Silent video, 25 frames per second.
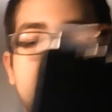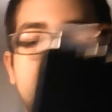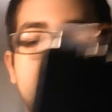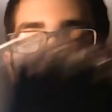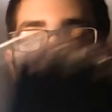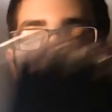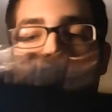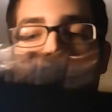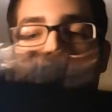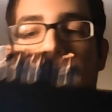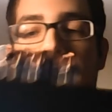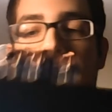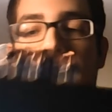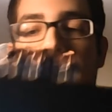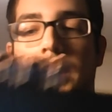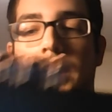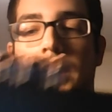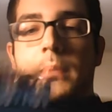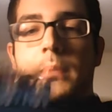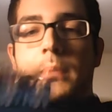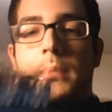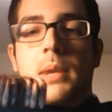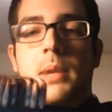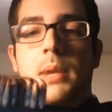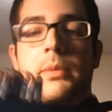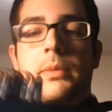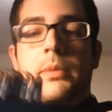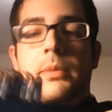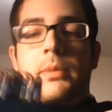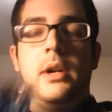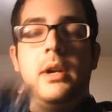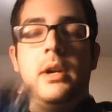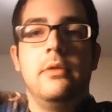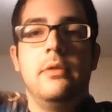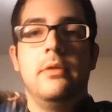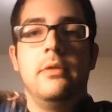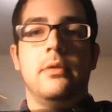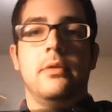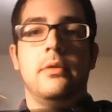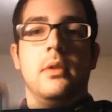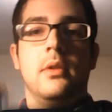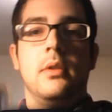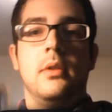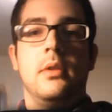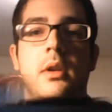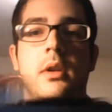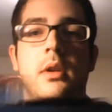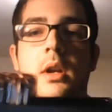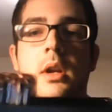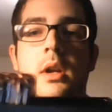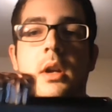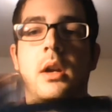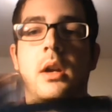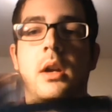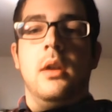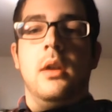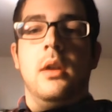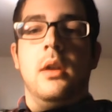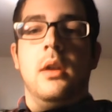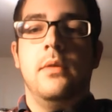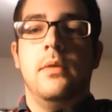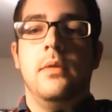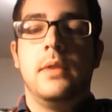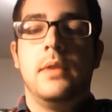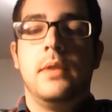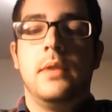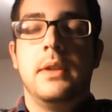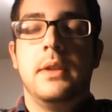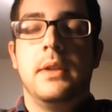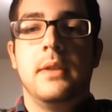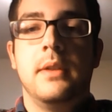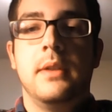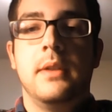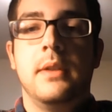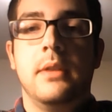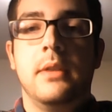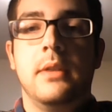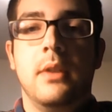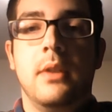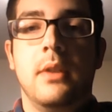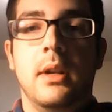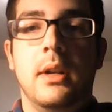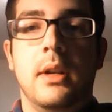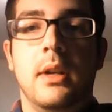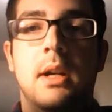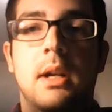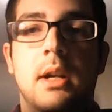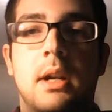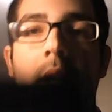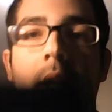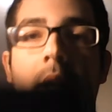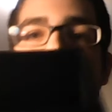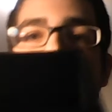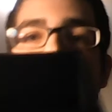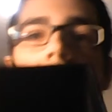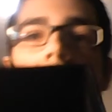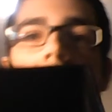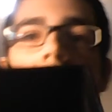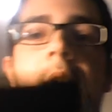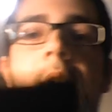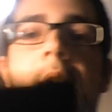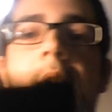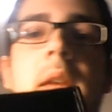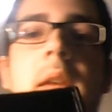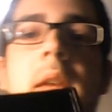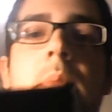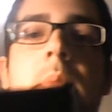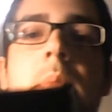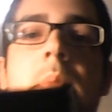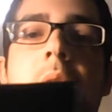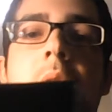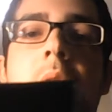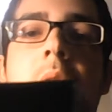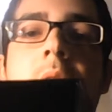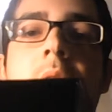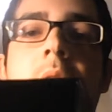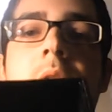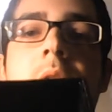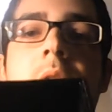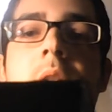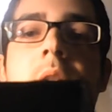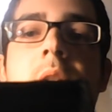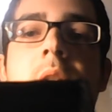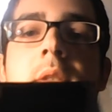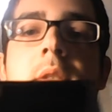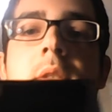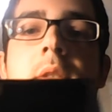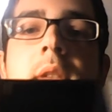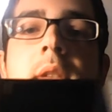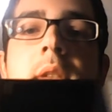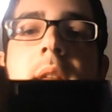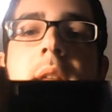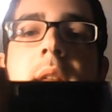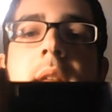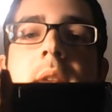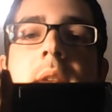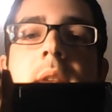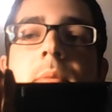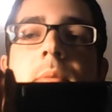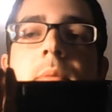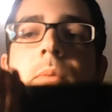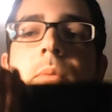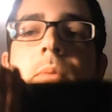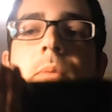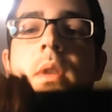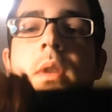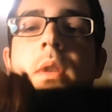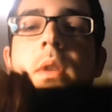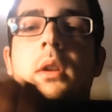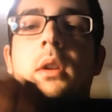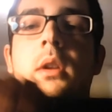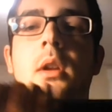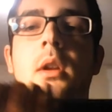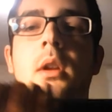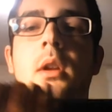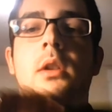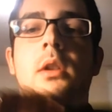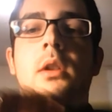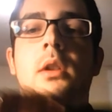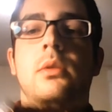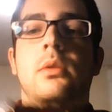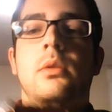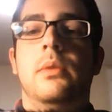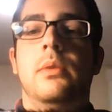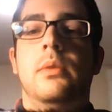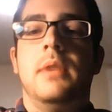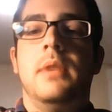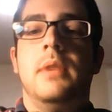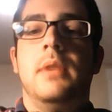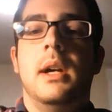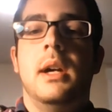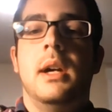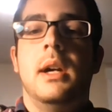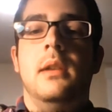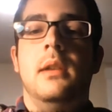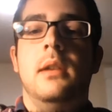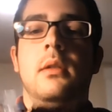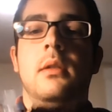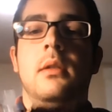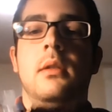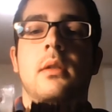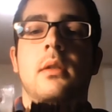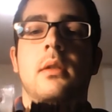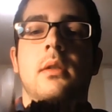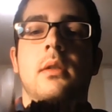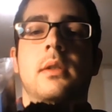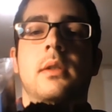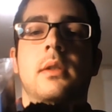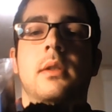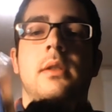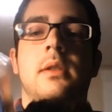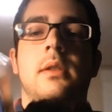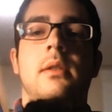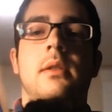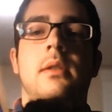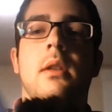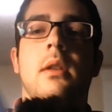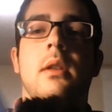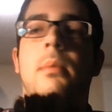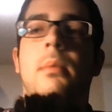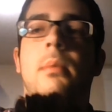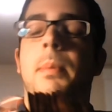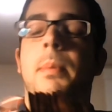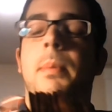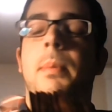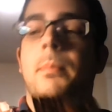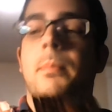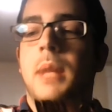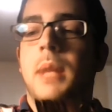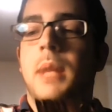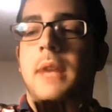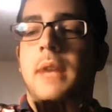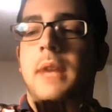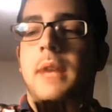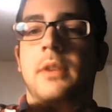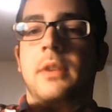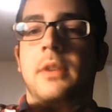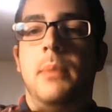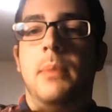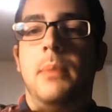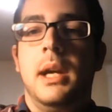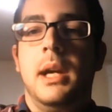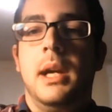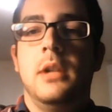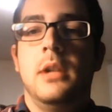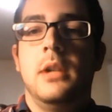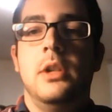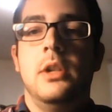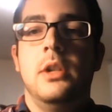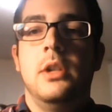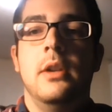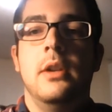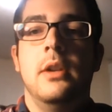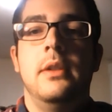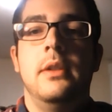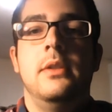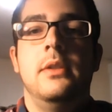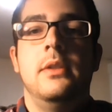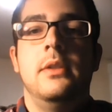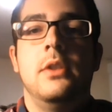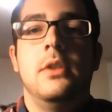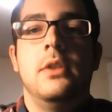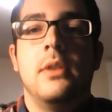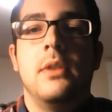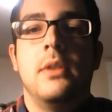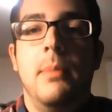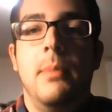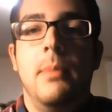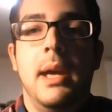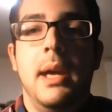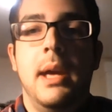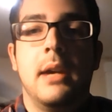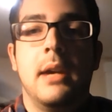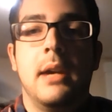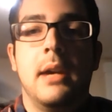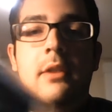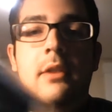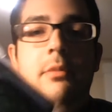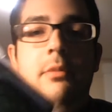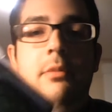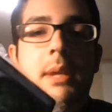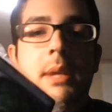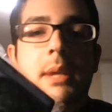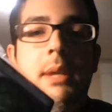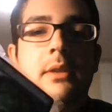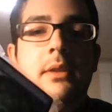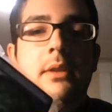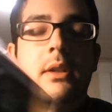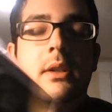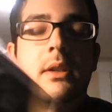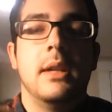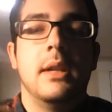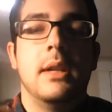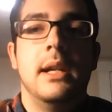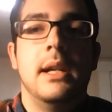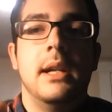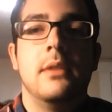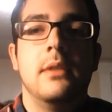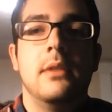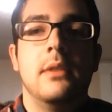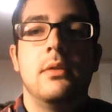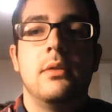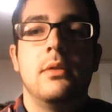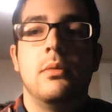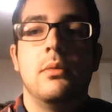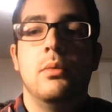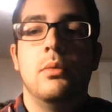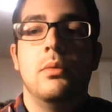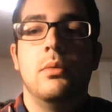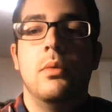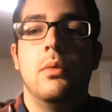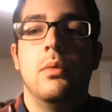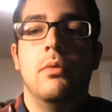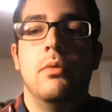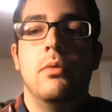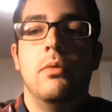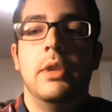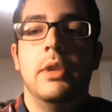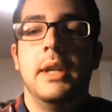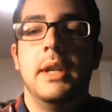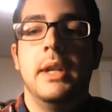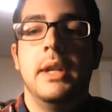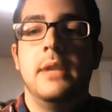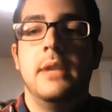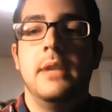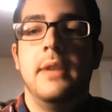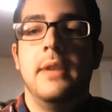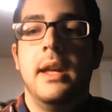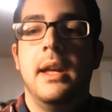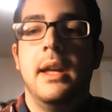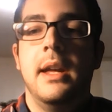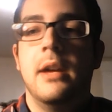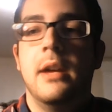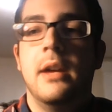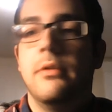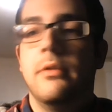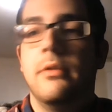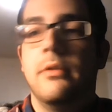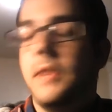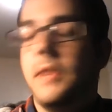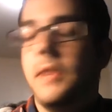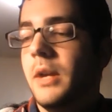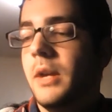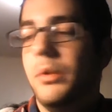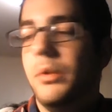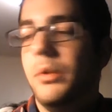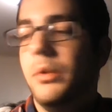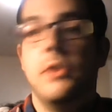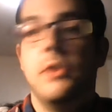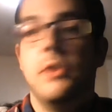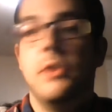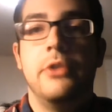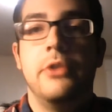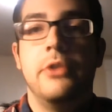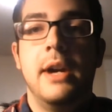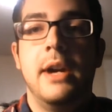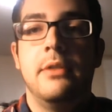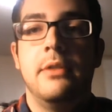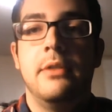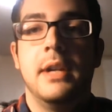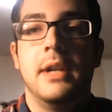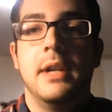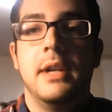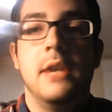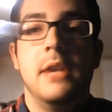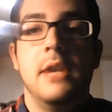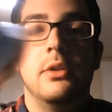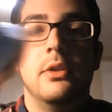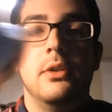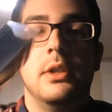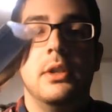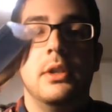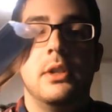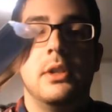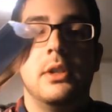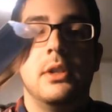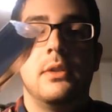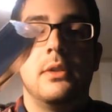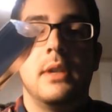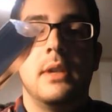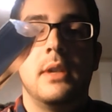pop comes off. Got this nice little divided box, if you can see that. So we've got this little plastic package here. This is just a pack of basic lands. Really nice to have when you're drafting. I usually just